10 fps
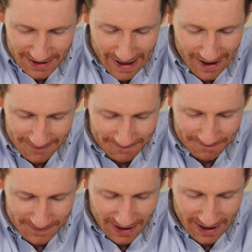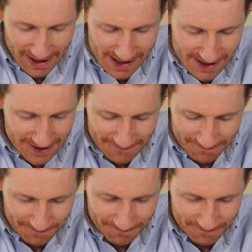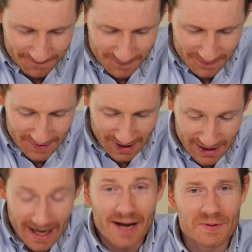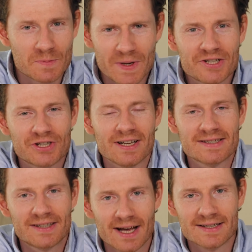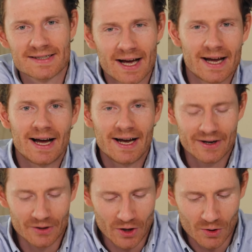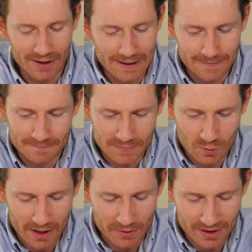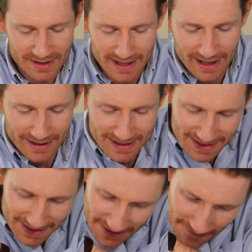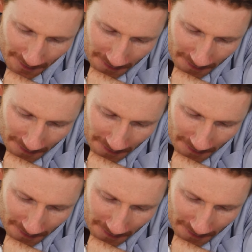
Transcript: yeah, I um, I'm speechless, guys. I I don't know um, what I'm gonna say. This is